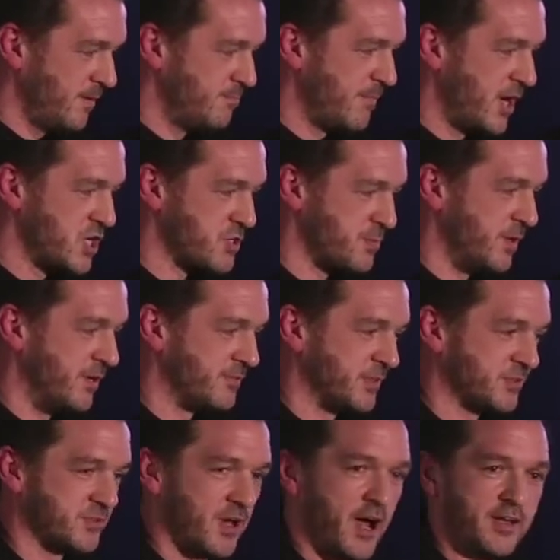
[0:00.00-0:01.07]
management have
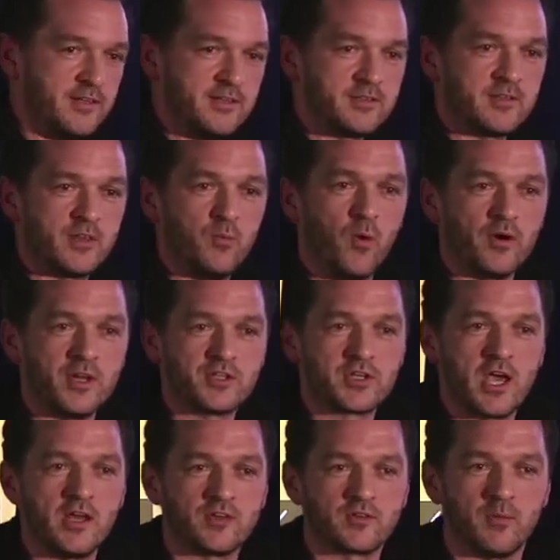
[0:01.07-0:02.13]
decided they want to
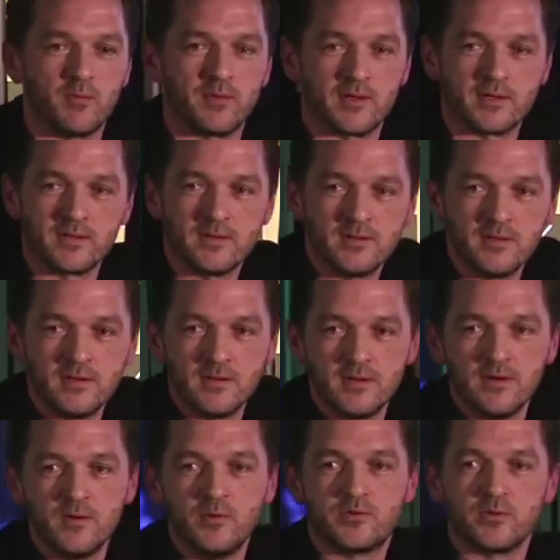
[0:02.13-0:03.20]
change something,
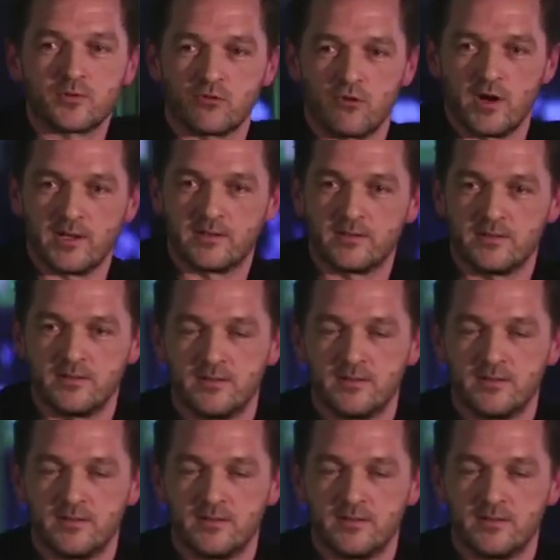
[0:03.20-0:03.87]
which is great.